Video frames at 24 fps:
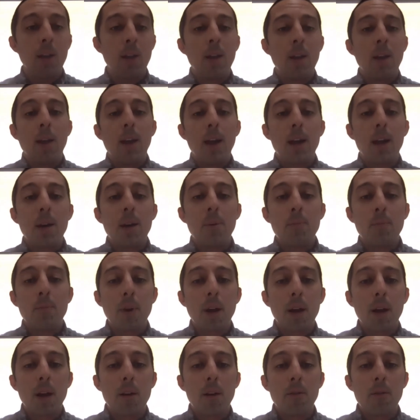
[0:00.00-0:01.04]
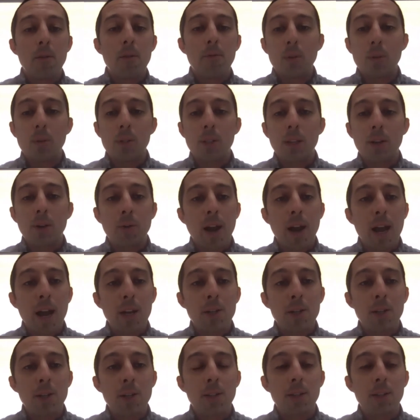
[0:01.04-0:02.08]
of those
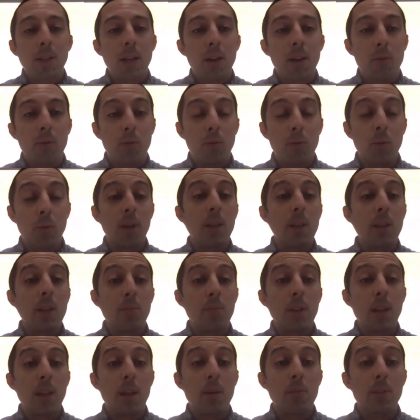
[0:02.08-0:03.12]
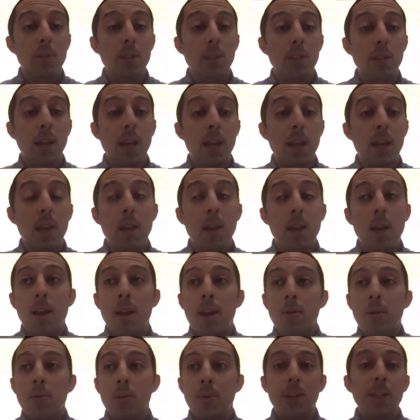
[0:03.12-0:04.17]
interactions, and really be able to say,
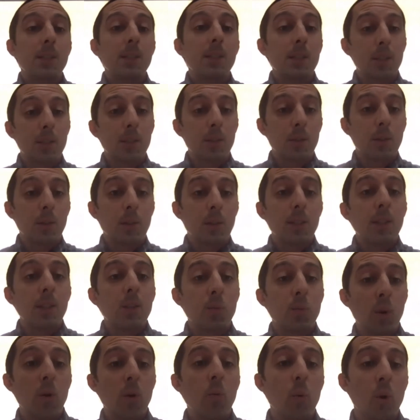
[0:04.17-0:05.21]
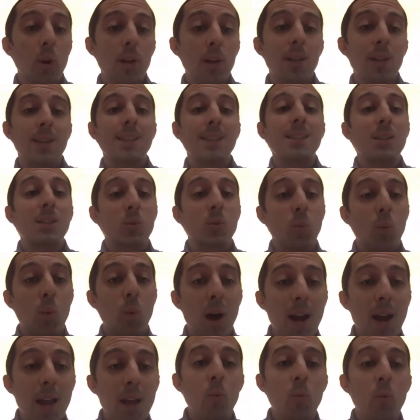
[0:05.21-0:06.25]
this is what worked, this is
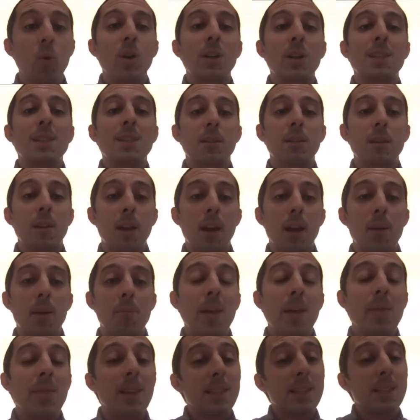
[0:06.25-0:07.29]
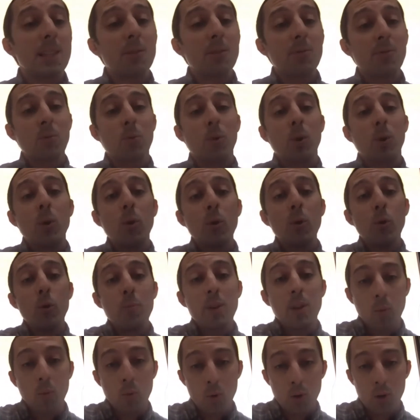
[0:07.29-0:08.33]
why it worked, and this is for whom
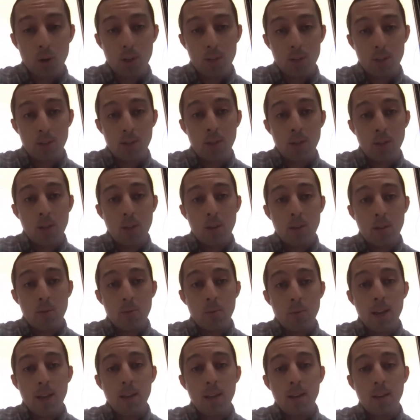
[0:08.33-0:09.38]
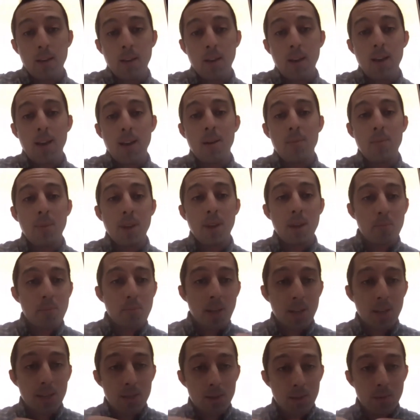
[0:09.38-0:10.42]
it worked, right? And piece